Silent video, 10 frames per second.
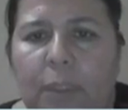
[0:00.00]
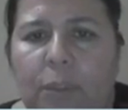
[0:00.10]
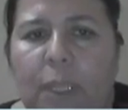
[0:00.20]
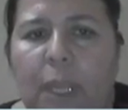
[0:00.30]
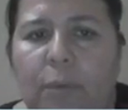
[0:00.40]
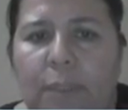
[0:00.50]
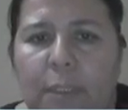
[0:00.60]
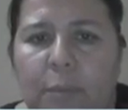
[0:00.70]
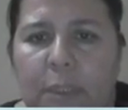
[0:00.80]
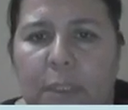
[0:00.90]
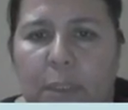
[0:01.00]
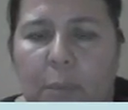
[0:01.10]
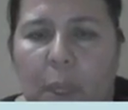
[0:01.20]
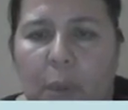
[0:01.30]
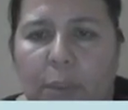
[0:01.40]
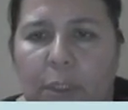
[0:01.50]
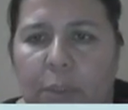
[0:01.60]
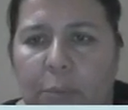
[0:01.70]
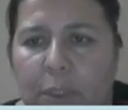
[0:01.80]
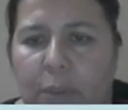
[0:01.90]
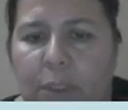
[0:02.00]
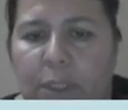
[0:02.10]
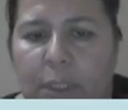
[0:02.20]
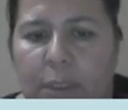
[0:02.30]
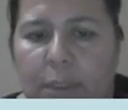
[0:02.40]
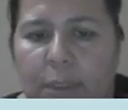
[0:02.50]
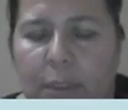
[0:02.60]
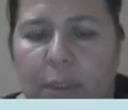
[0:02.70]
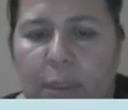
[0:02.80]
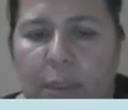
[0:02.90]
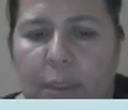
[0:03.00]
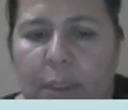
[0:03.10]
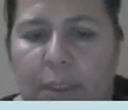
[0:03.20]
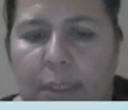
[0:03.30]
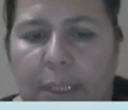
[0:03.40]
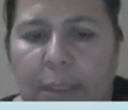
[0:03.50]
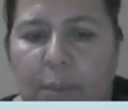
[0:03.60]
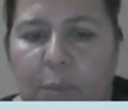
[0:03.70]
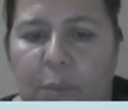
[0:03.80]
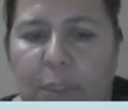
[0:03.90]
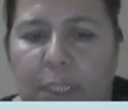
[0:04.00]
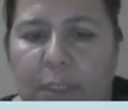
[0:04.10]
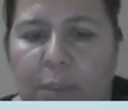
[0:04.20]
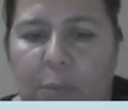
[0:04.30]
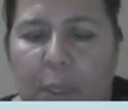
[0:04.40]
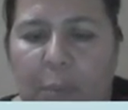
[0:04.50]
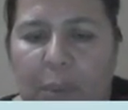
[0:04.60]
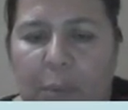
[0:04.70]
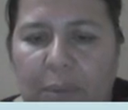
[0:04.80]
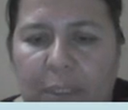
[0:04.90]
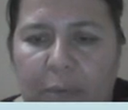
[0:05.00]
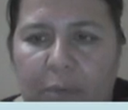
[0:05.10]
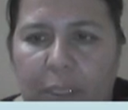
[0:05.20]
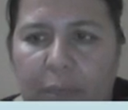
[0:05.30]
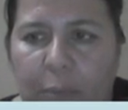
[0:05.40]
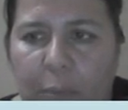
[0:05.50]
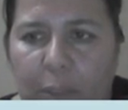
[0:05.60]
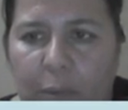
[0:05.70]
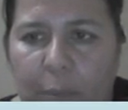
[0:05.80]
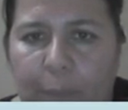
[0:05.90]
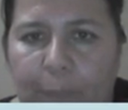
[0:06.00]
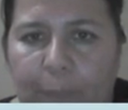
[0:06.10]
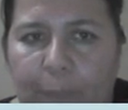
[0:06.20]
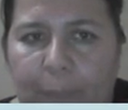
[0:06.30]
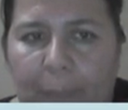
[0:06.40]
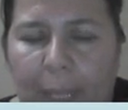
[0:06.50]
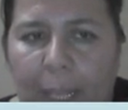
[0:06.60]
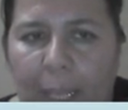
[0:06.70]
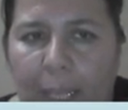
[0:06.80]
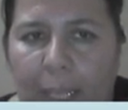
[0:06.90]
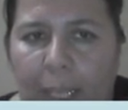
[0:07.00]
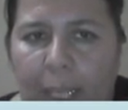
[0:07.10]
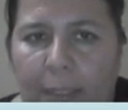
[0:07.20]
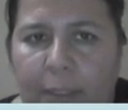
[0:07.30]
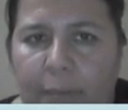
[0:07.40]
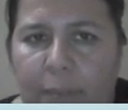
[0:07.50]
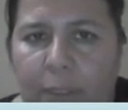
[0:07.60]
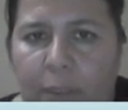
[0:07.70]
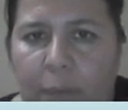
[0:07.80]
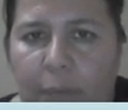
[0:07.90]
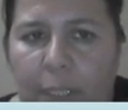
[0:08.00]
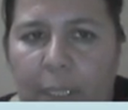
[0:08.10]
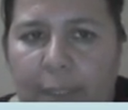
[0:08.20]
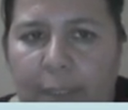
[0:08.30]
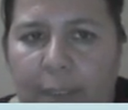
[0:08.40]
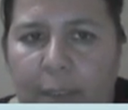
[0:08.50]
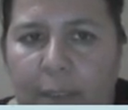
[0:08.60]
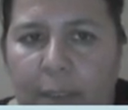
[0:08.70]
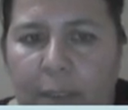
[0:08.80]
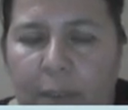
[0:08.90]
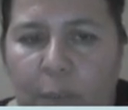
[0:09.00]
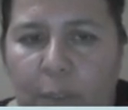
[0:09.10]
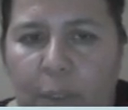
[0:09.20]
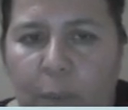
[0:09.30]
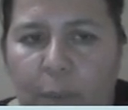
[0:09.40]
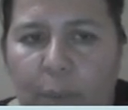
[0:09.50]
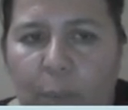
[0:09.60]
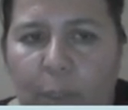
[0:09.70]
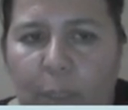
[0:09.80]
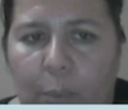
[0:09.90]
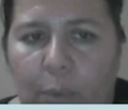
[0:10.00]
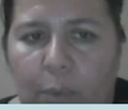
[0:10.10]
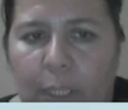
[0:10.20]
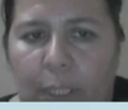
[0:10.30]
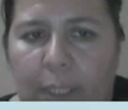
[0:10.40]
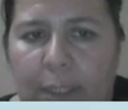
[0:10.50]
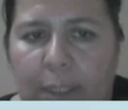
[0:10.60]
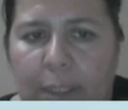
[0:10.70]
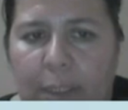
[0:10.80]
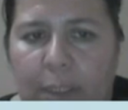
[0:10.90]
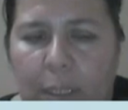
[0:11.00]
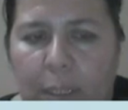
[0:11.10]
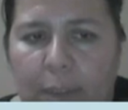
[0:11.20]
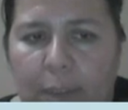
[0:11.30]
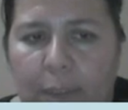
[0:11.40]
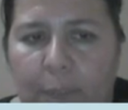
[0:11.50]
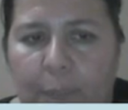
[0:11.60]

Today our theme is about the communities. This lesson presented by me, Saydivaliyeva B. Activities of the lesson is working with the vocabulary, listening task,